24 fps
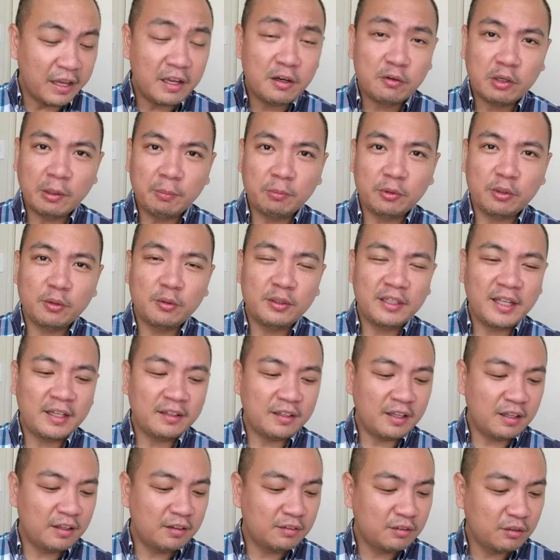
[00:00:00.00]
a crypto
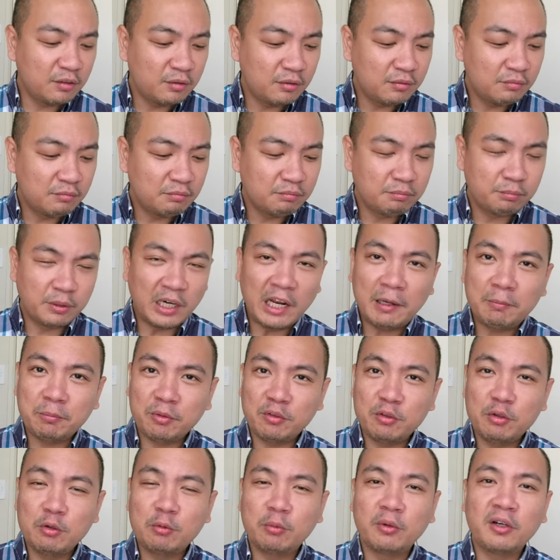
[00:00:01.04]
that is
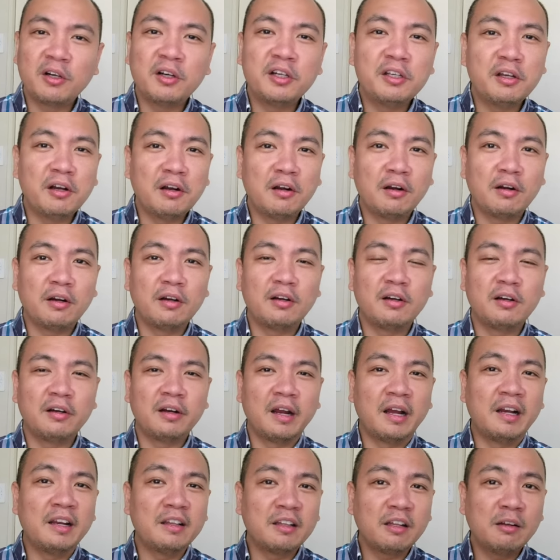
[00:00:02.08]
perhaps newer,
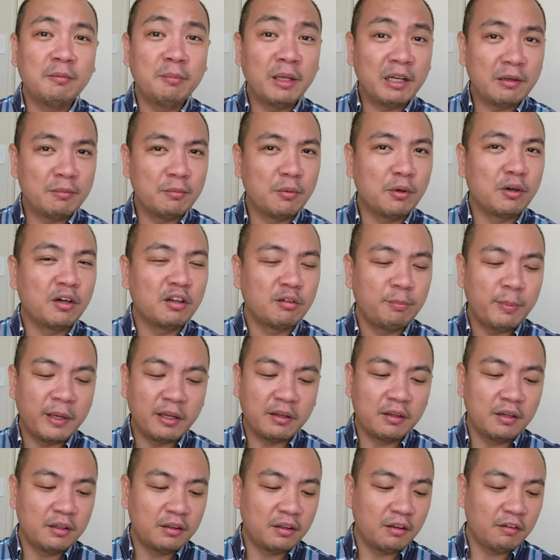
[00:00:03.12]
younger, a little bit more
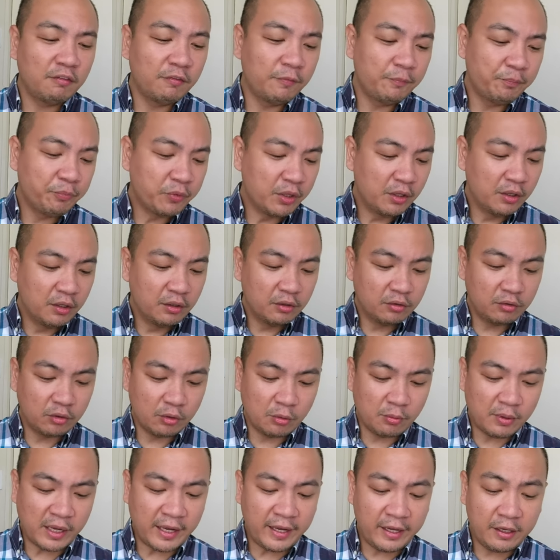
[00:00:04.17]
speculative.
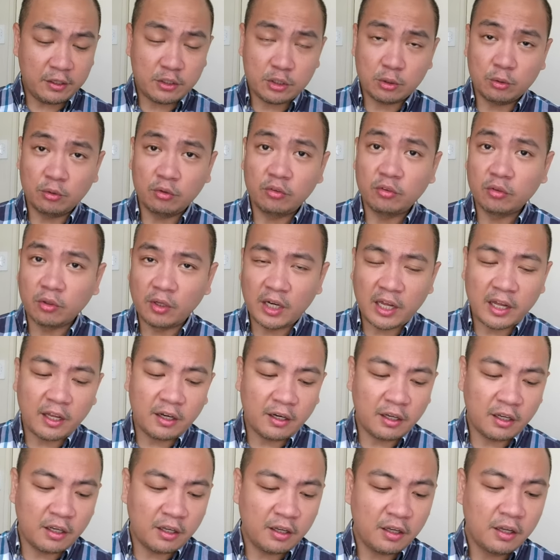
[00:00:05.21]
So I chose
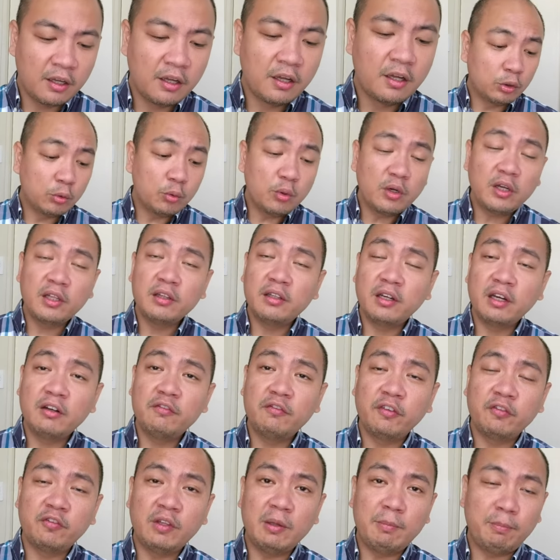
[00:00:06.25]
Solana.
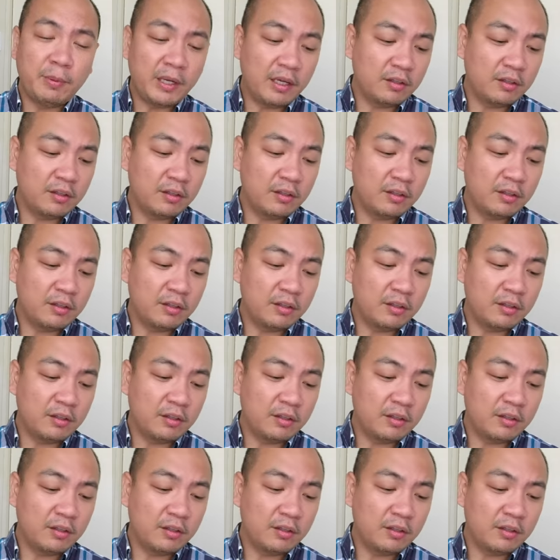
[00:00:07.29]
250